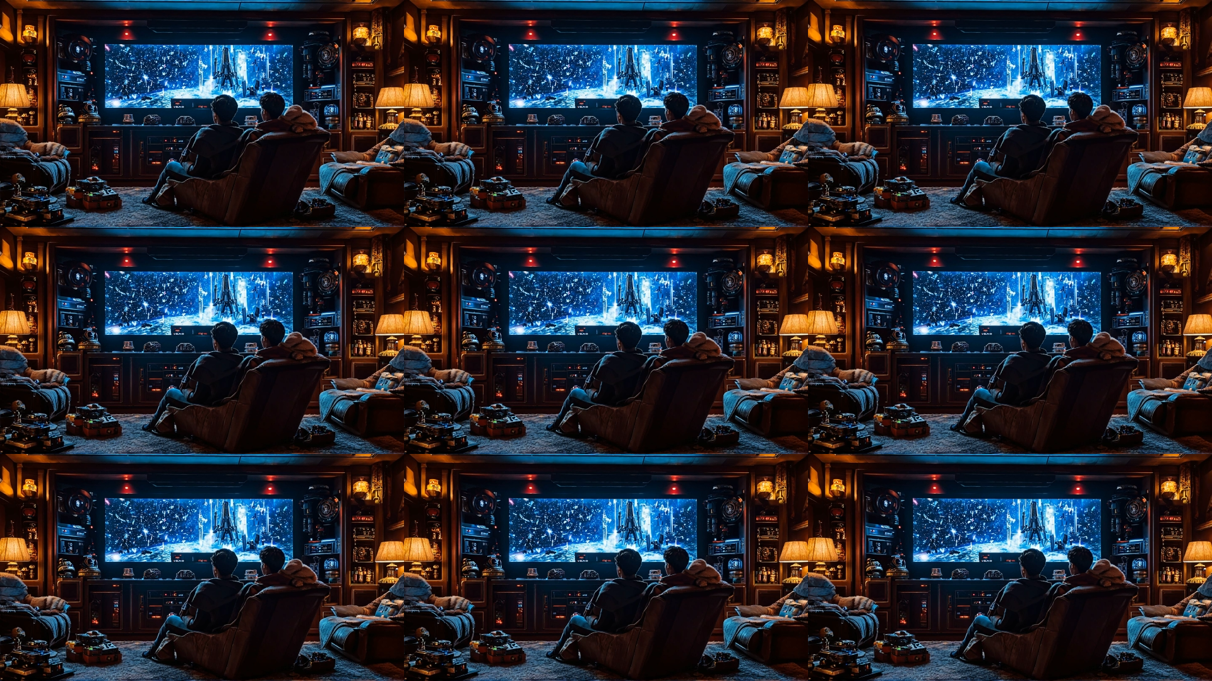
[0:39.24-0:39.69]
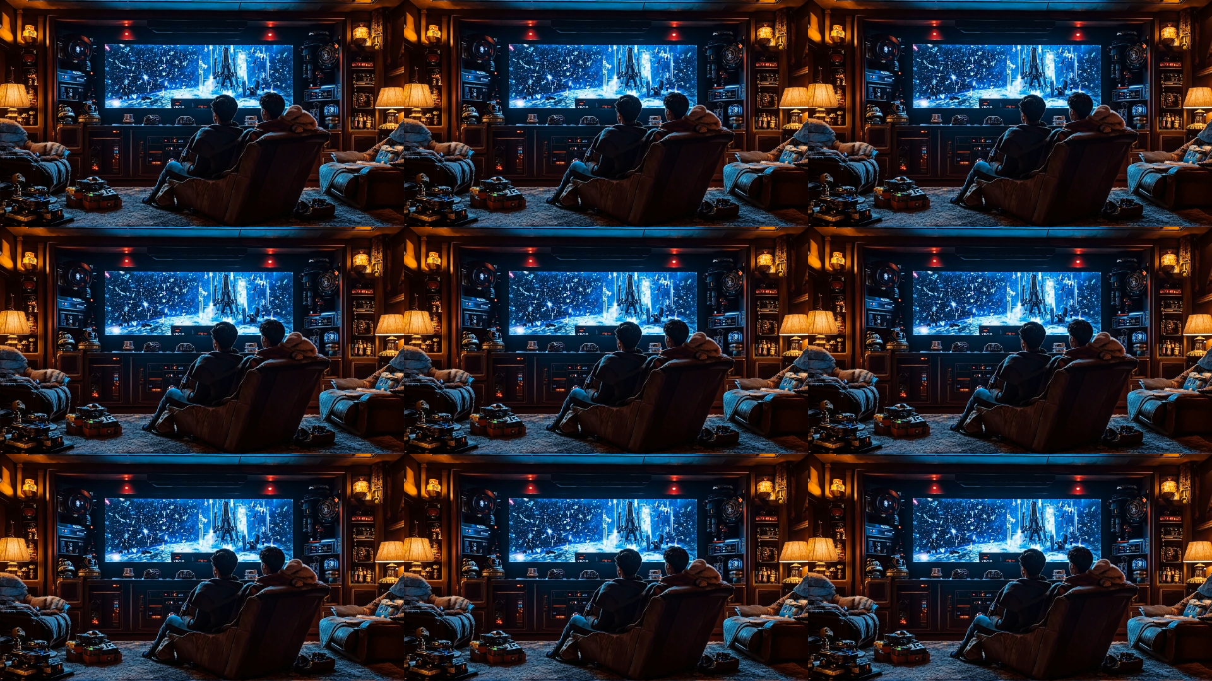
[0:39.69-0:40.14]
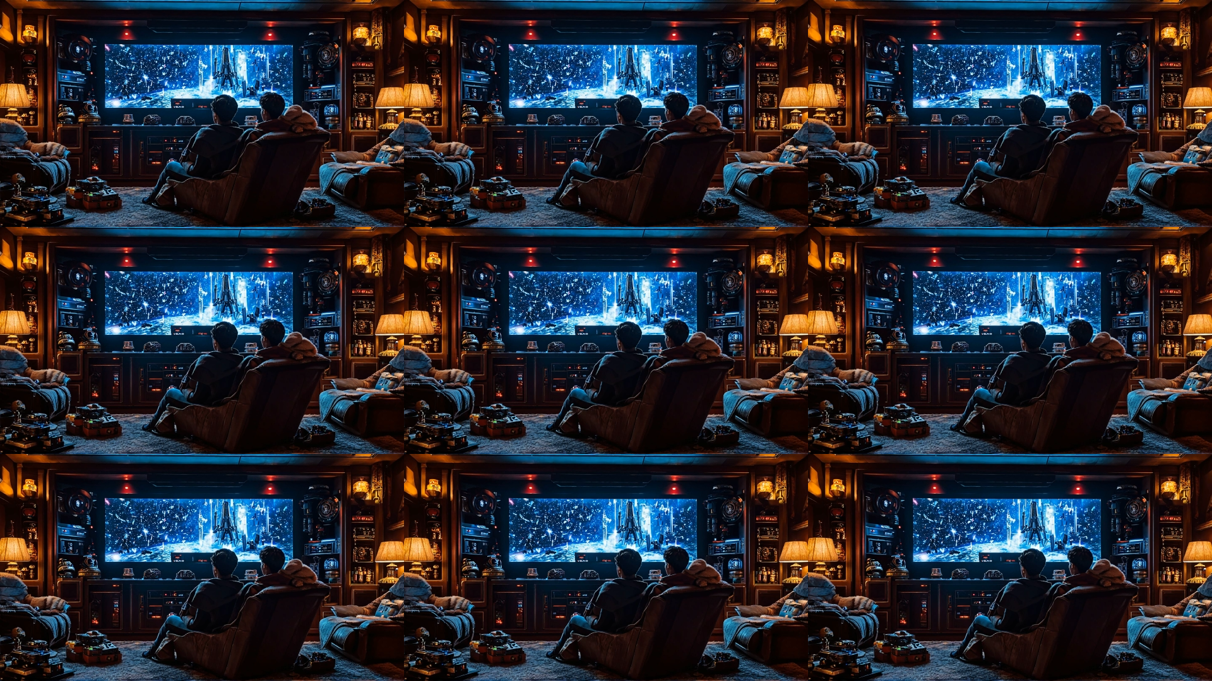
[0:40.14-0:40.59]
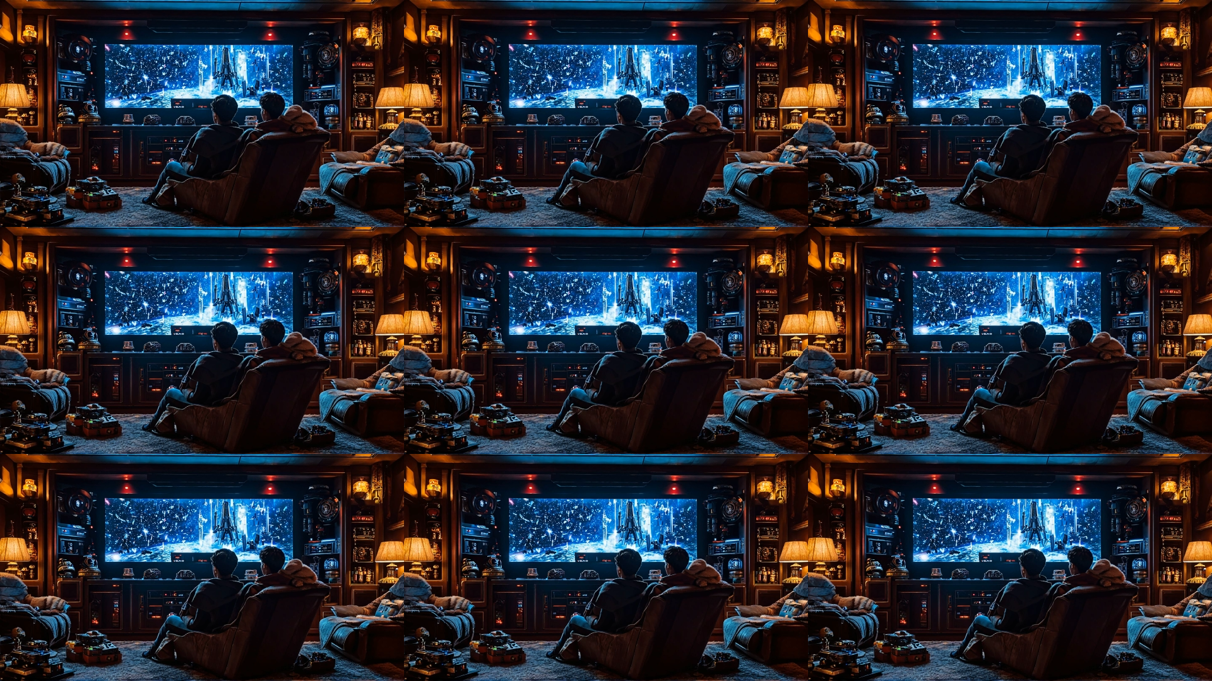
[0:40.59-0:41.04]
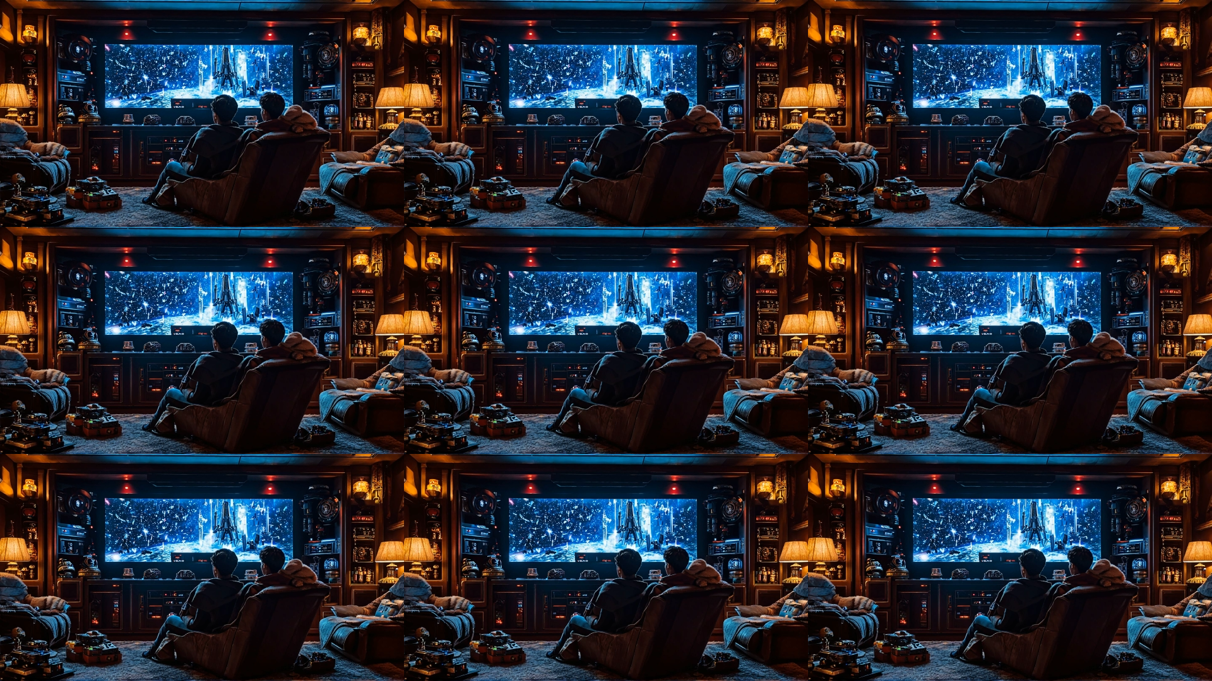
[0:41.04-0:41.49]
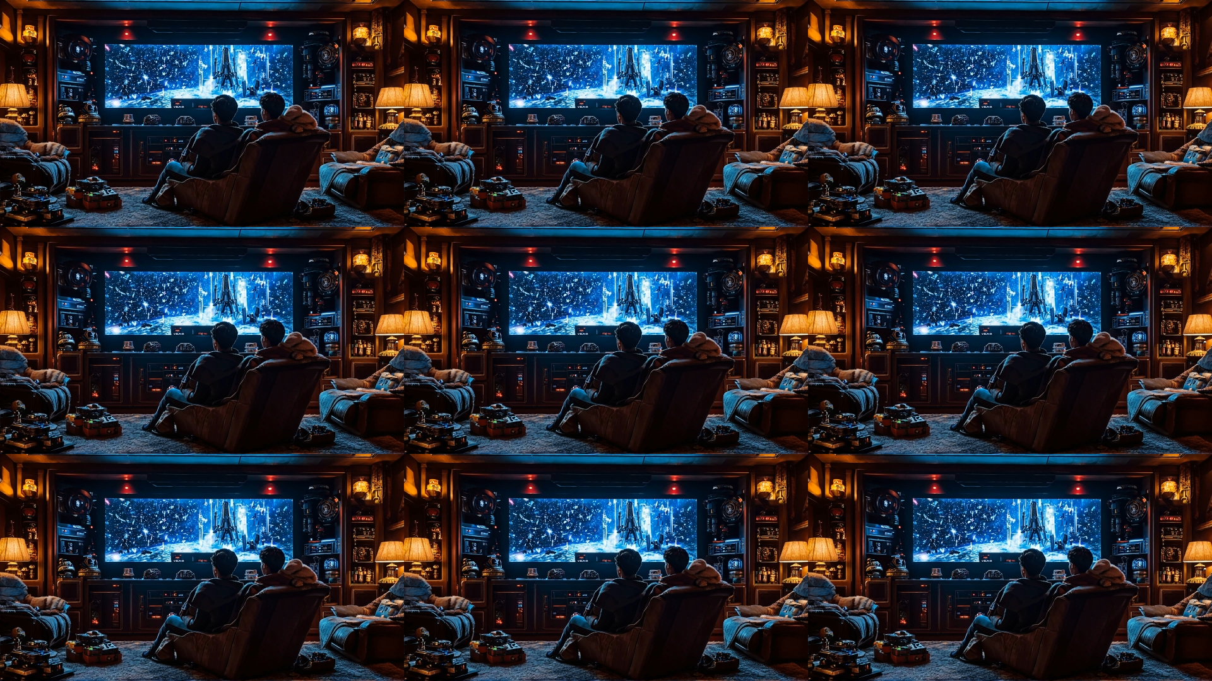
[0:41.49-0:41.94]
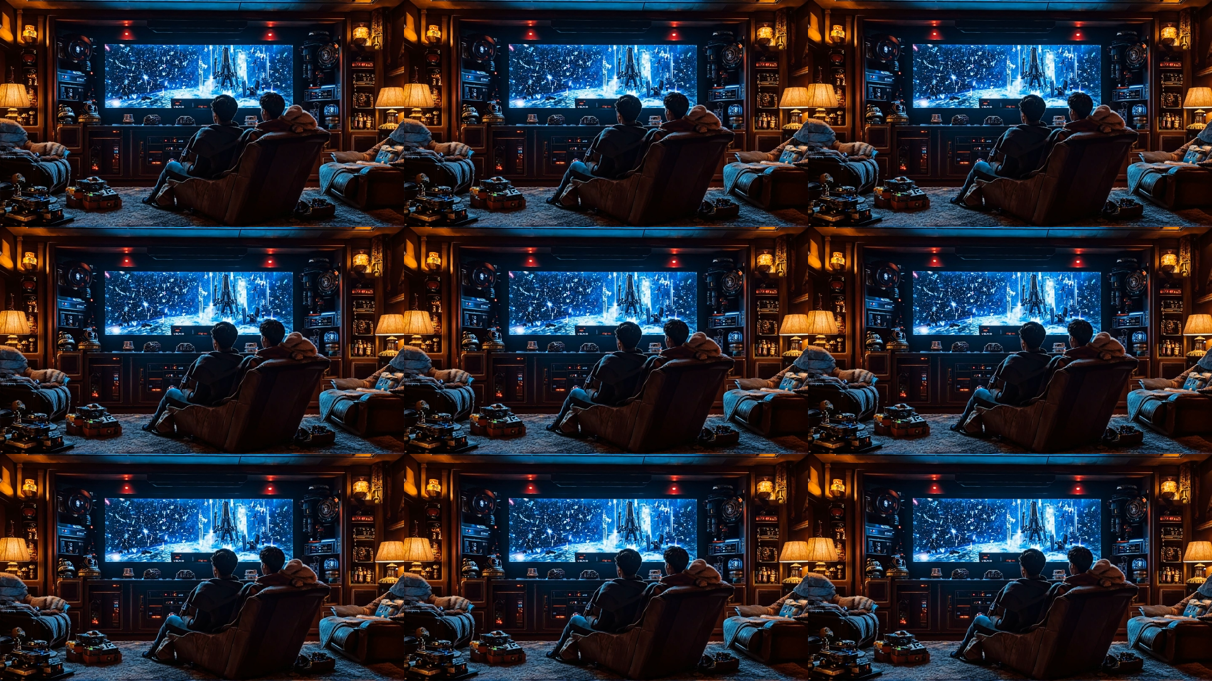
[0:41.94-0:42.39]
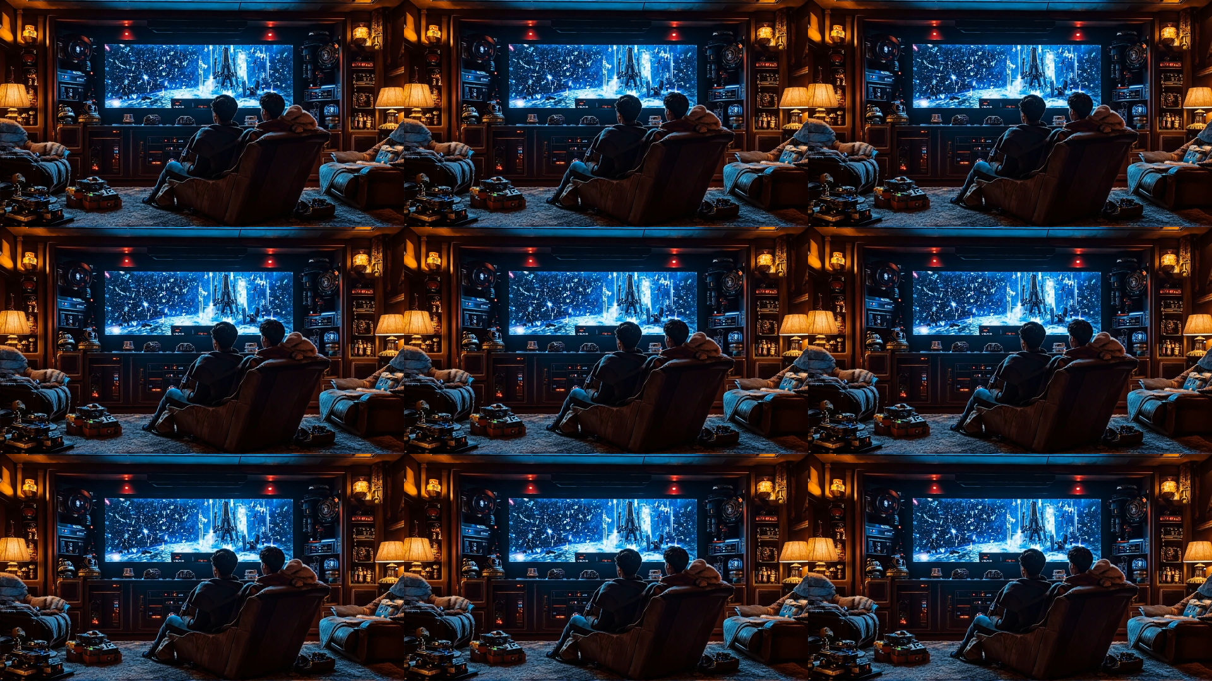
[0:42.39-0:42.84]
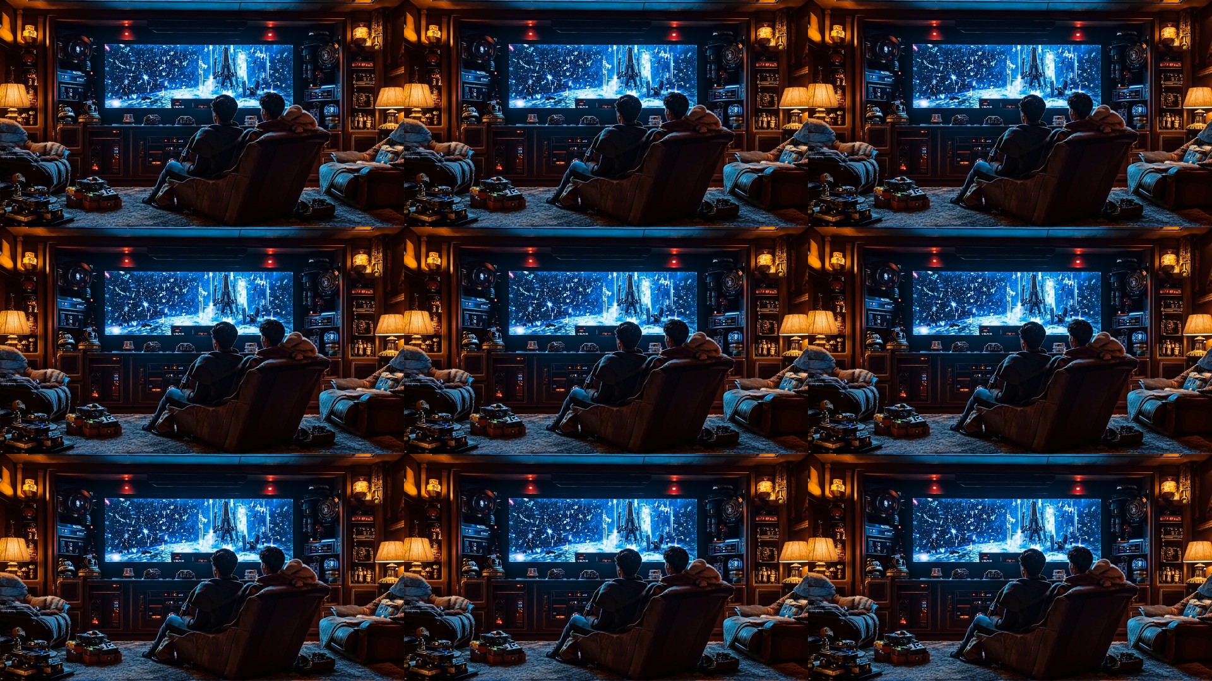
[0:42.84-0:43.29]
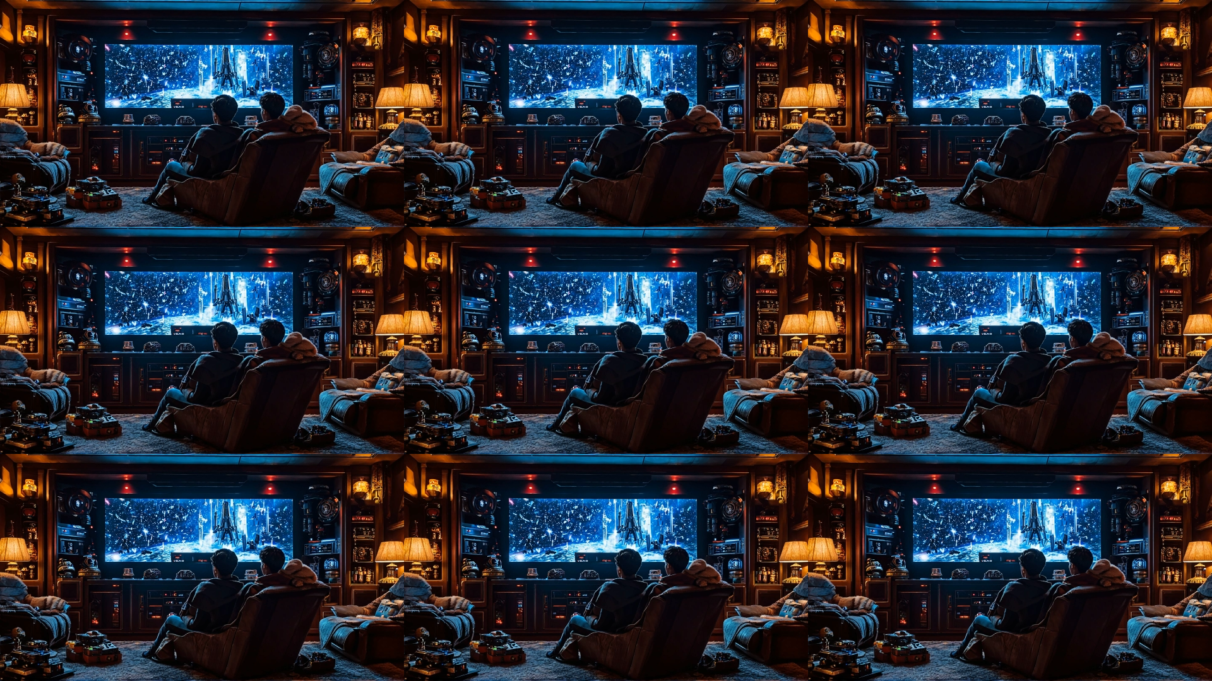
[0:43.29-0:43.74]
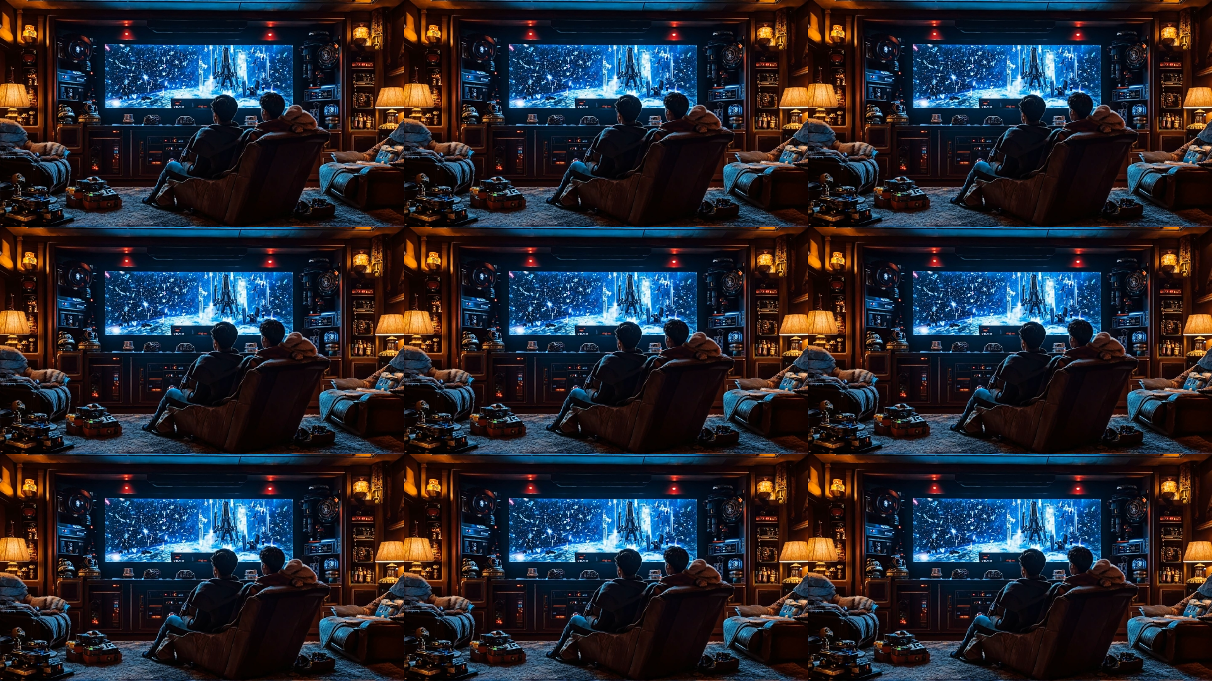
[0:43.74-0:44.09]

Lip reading: Nobody's mouth can be seen.